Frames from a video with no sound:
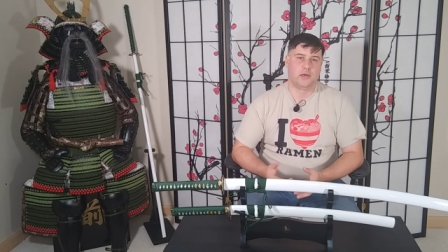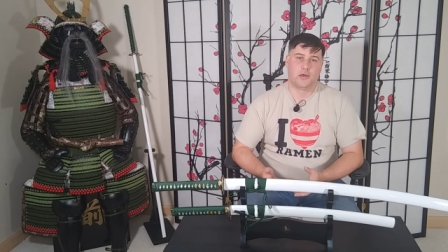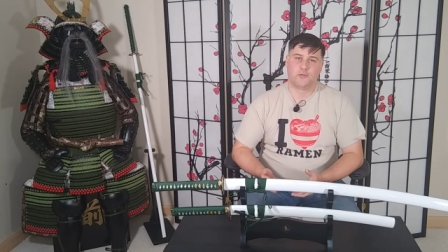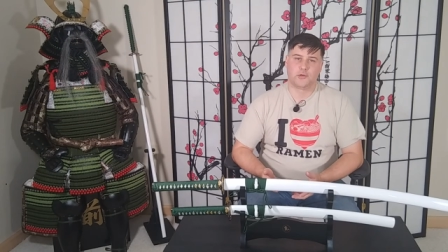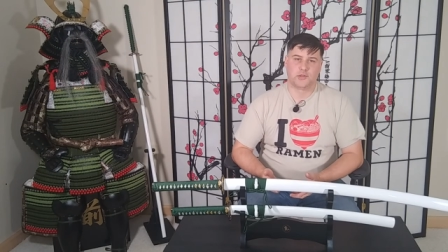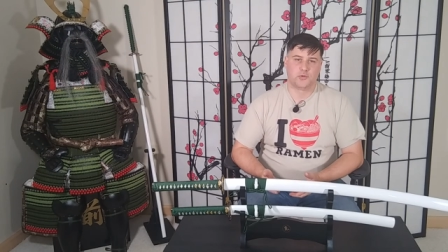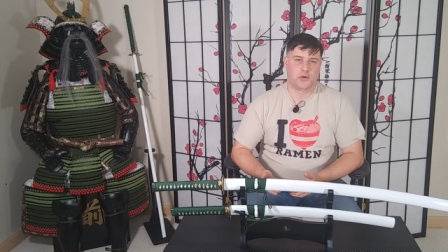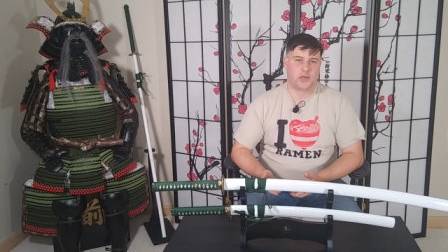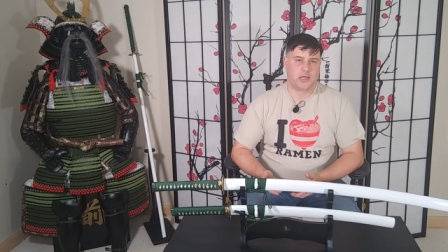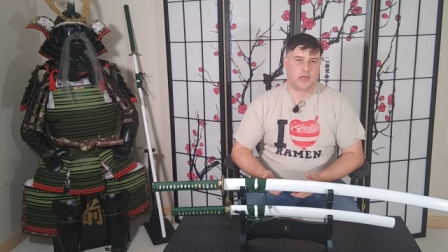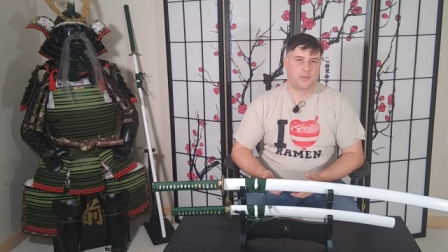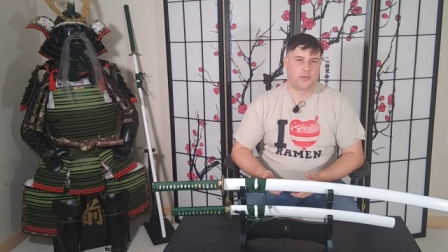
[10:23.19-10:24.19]
Now for
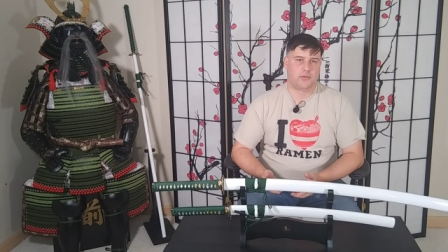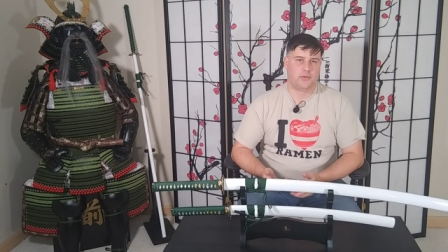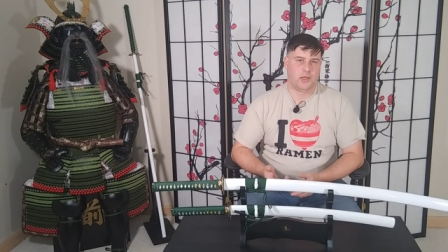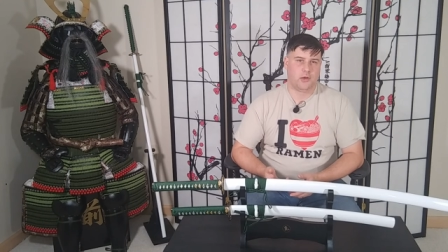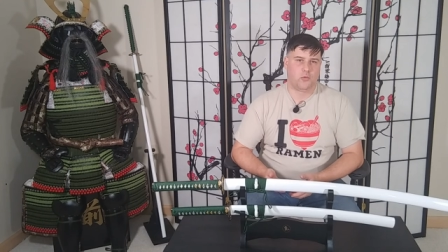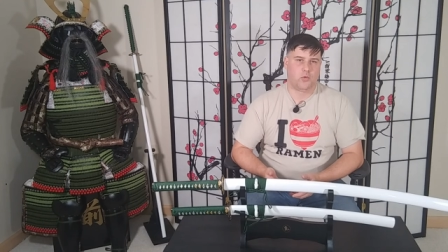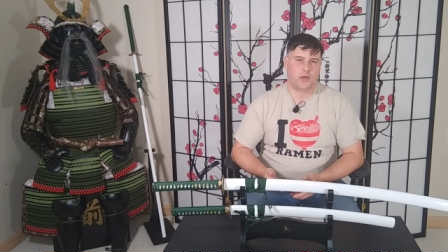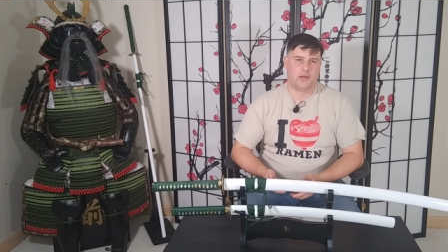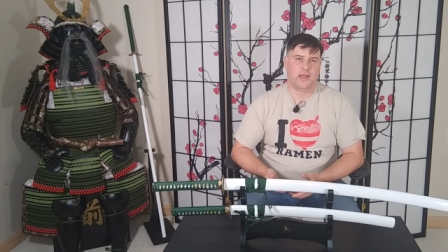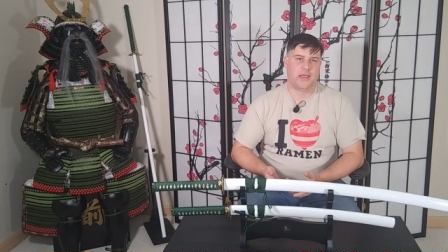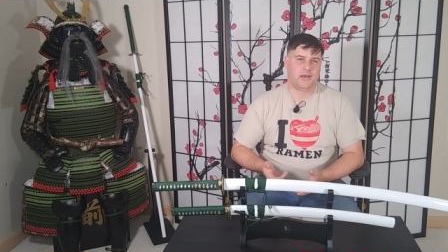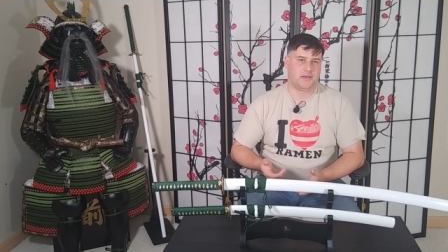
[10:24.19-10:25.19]
story depth, Nioh
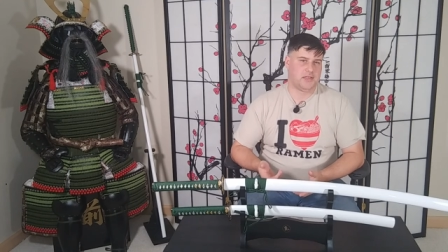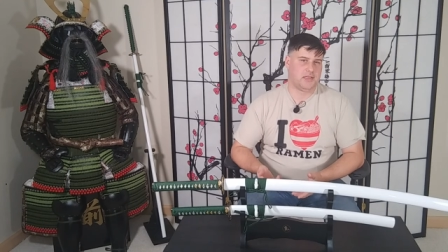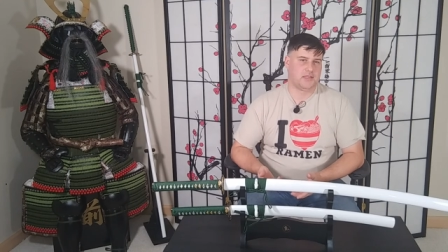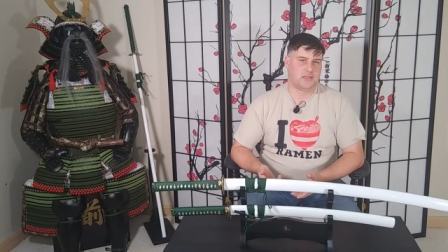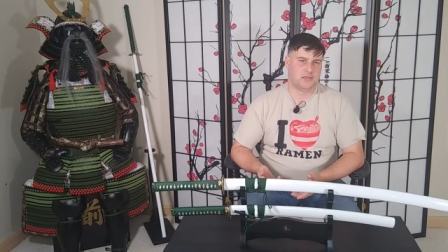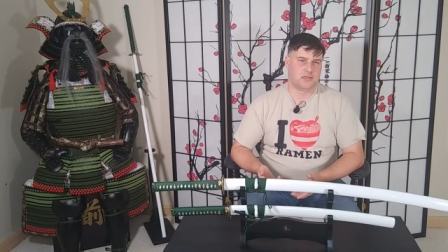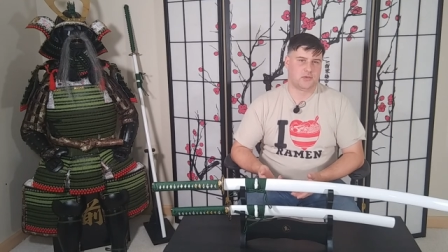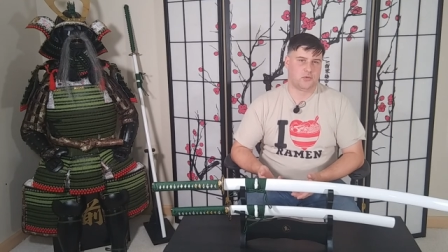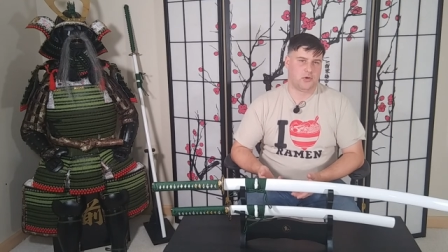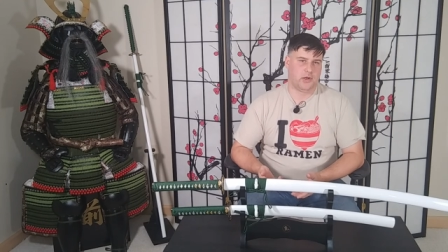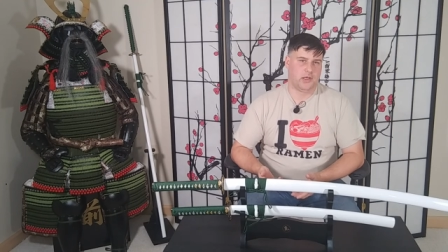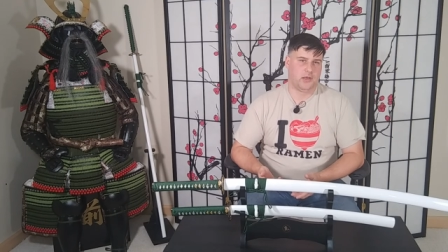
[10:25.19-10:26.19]
1 had a decent
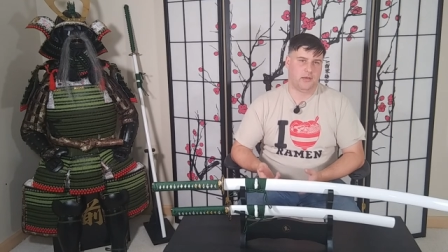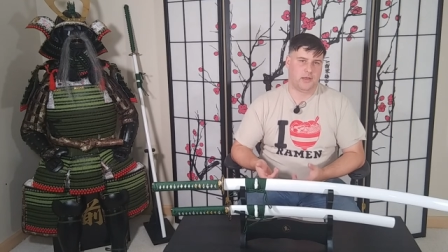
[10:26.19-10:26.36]
story.